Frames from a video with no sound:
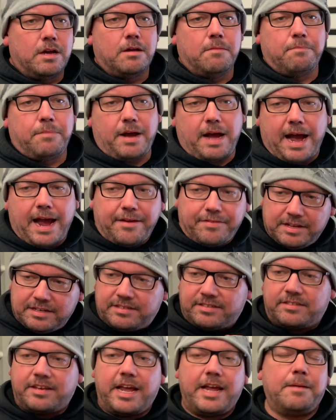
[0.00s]
But I have the
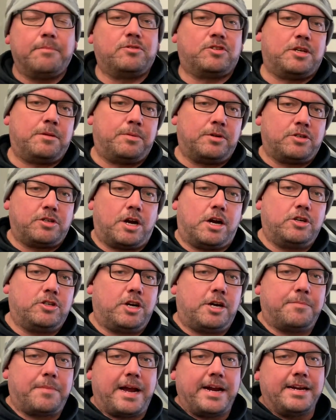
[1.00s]
same supercharger in my